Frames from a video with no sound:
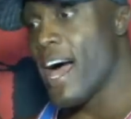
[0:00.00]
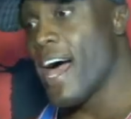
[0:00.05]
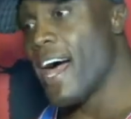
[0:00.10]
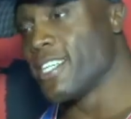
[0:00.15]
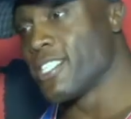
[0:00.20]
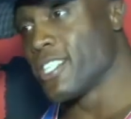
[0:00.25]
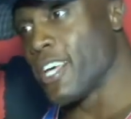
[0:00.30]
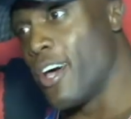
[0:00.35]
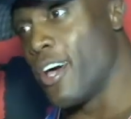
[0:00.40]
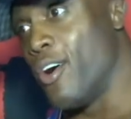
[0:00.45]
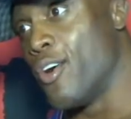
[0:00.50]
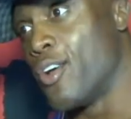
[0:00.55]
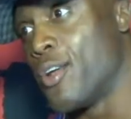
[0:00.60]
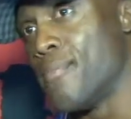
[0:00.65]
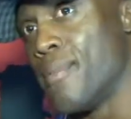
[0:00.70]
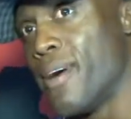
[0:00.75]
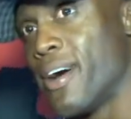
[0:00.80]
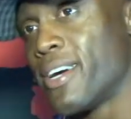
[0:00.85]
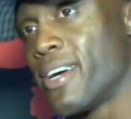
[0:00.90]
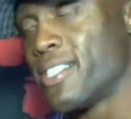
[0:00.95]
actually own
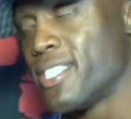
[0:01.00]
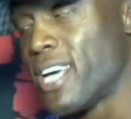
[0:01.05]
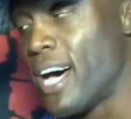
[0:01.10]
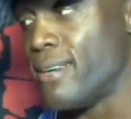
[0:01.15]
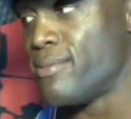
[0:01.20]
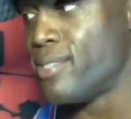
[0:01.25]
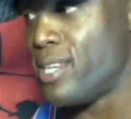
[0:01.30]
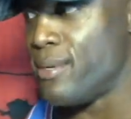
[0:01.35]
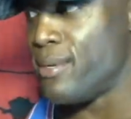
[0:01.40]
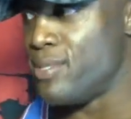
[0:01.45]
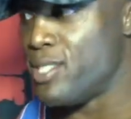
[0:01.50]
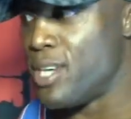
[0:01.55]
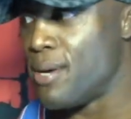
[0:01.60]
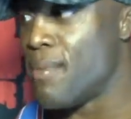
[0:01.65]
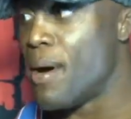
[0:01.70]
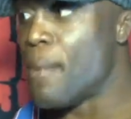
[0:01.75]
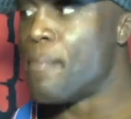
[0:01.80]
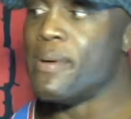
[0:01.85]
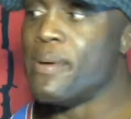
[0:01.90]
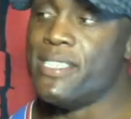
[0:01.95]
American Top Team gym
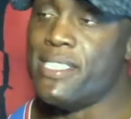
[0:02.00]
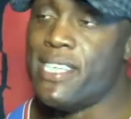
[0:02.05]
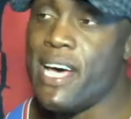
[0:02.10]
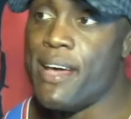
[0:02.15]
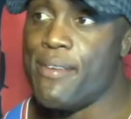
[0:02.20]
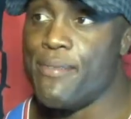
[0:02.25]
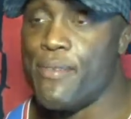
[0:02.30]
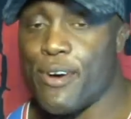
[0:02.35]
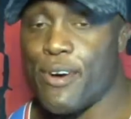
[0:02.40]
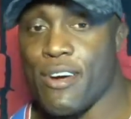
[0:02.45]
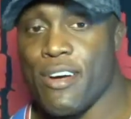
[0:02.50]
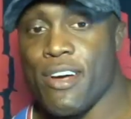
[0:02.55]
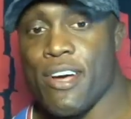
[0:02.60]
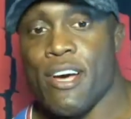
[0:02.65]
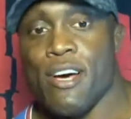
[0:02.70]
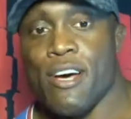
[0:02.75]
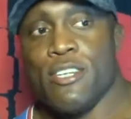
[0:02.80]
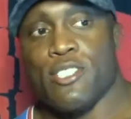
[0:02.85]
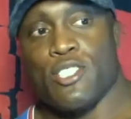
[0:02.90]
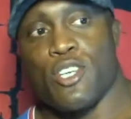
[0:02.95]
up in Denver.
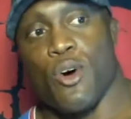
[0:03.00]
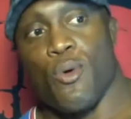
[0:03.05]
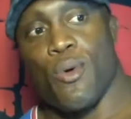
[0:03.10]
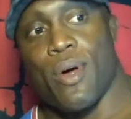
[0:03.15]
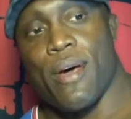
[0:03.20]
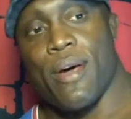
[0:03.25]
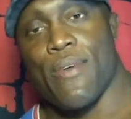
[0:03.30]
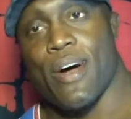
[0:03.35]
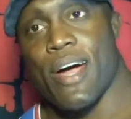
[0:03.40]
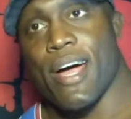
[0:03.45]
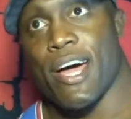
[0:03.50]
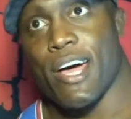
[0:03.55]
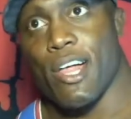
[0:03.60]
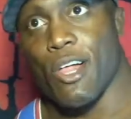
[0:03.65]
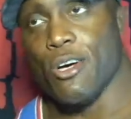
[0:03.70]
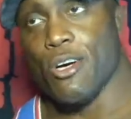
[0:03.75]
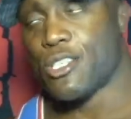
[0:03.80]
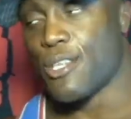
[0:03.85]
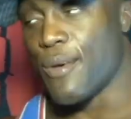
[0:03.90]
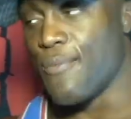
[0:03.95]
So whenever I get
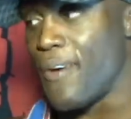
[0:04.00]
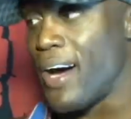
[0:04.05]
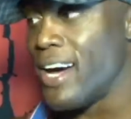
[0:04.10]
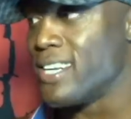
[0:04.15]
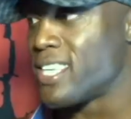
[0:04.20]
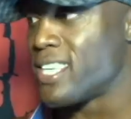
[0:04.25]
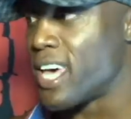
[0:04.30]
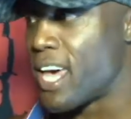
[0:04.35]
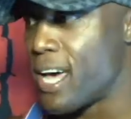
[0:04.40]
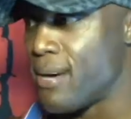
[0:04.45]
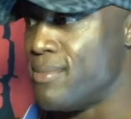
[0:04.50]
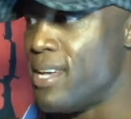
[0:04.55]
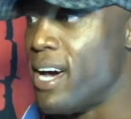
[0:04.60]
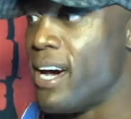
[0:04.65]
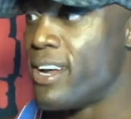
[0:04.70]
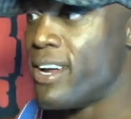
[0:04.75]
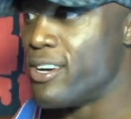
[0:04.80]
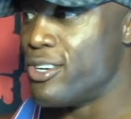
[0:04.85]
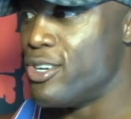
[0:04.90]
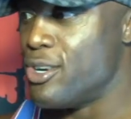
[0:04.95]
close to fights, I come
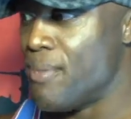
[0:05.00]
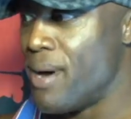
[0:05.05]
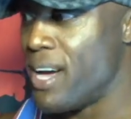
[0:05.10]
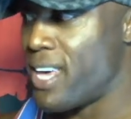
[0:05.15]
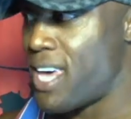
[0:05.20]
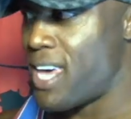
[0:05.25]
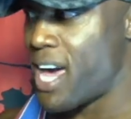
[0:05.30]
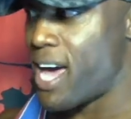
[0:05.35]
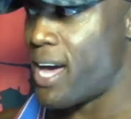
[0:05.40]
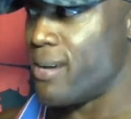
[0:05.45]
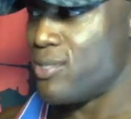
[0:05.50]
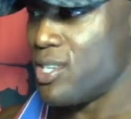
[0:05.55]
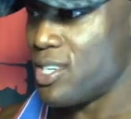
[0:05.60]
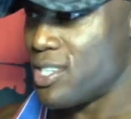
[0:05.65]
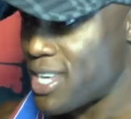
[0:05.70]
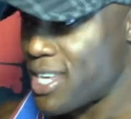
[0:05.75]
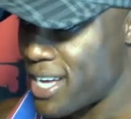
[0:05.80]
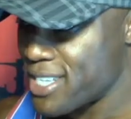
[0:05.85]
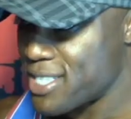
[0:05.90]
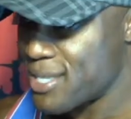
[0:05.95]
down here and do my camp just
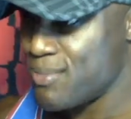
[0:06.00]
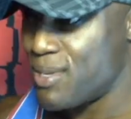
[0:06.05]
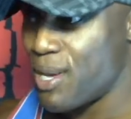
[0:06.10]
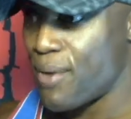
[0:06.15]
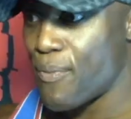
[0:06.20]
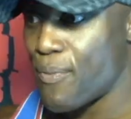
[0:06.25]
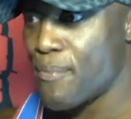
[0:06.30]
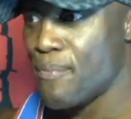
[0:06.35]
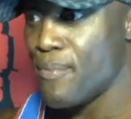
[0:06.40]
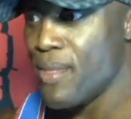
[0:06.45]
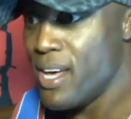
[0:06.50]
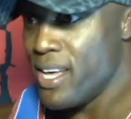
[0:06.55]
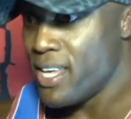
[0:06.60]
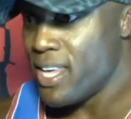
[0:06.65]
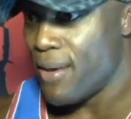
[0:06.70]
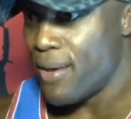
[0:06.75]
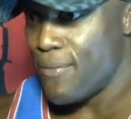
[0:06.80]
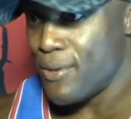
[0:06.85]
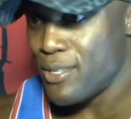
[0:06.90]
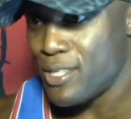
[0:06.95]
to get some
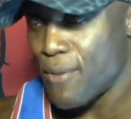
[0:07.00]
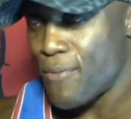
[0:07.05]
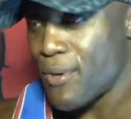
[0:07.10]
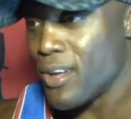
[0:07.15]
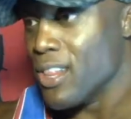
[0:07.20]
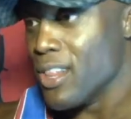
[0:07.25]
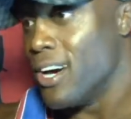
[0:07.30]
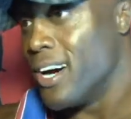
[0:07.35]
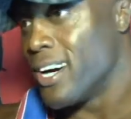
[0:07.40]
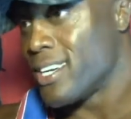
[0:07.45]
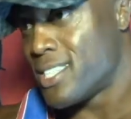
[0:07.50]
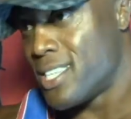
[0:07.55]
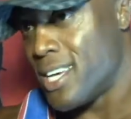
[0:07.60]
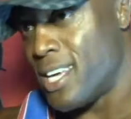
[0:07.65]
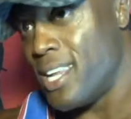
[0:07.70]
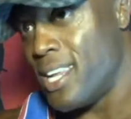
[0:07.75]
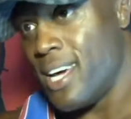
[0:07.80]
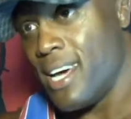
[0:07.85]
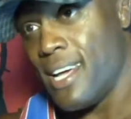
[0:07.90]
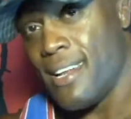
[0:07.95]
different looks.
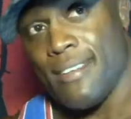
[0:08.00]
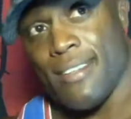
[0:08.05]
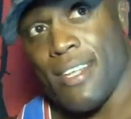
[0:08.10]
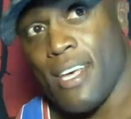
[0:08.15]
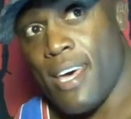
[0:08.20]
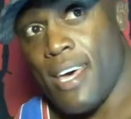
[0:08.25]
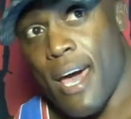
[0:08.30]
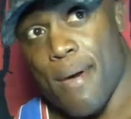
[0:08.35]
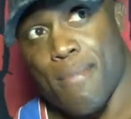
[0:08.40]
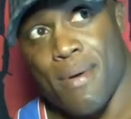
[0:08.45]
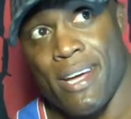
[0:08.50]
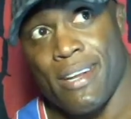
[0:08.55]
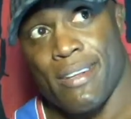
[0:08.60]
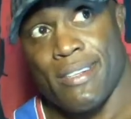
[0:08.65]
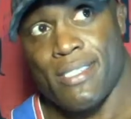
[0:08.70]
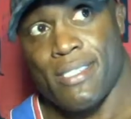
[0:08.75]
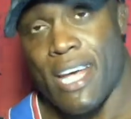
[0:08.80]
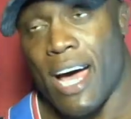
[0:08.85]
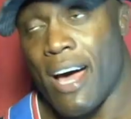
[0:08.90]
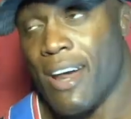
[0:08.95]
And I mean,
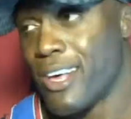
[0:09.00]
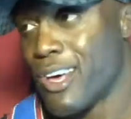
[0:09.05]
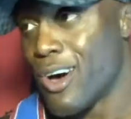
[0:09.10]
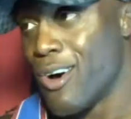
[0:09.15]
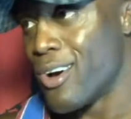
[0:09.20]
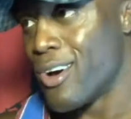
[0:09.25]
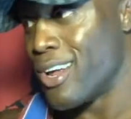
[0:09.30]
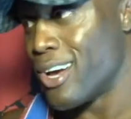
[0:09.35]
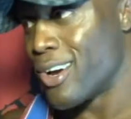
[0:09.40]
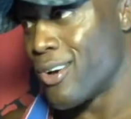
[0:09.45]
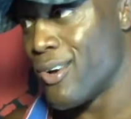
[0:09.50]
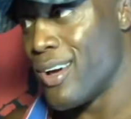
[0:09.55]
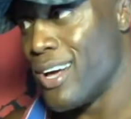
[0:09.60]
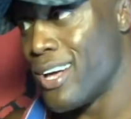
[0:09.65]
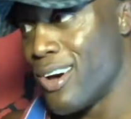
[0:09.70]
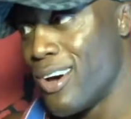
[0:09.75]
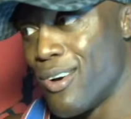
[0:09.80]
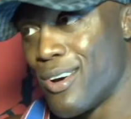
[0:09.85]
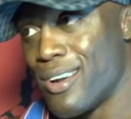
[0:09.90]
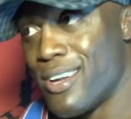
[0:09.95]
down in Coconut
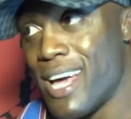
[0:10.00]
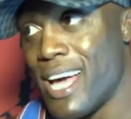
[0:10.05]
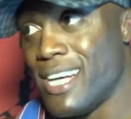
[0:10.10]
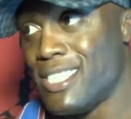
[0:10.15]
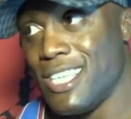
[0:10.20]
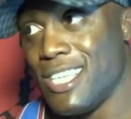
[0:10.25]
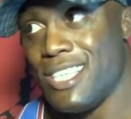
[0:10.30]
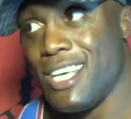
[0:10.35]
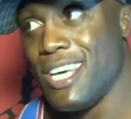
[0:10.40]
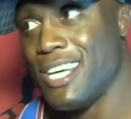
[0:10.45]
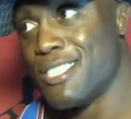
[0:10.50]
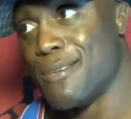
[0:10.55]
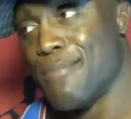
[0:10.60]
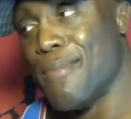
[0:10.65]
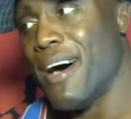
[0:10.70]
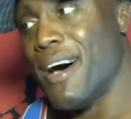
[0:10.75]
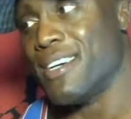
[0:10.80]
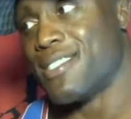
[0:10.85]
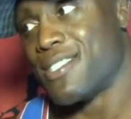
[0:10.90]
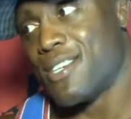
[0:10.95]
Creek, ATT is the
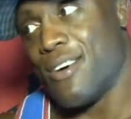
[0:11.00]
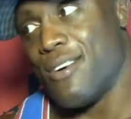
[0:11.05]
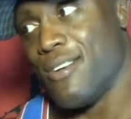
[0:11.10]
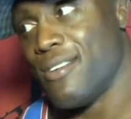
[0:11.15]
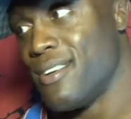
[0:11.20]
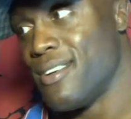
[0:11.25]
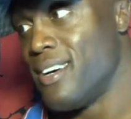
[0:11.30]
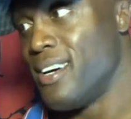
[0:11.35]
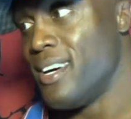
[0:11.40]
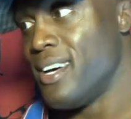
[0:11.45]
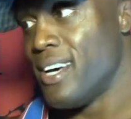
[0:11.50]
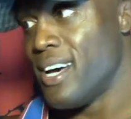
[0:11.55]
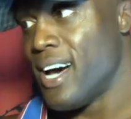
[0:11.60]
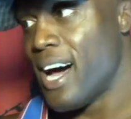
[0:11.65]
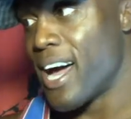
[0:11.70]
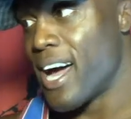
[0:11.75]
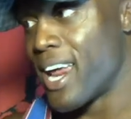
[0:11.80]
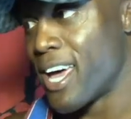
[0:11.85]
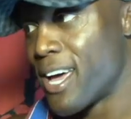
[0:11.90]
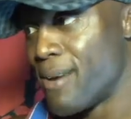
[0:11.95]
best. So
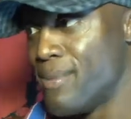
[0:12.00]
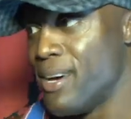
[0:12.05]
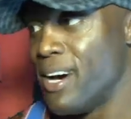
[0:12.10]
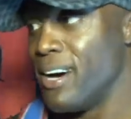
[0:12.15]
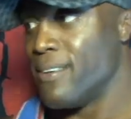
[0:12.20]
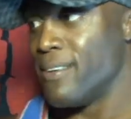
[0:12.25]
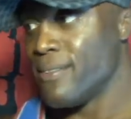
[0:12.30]
I got to come down.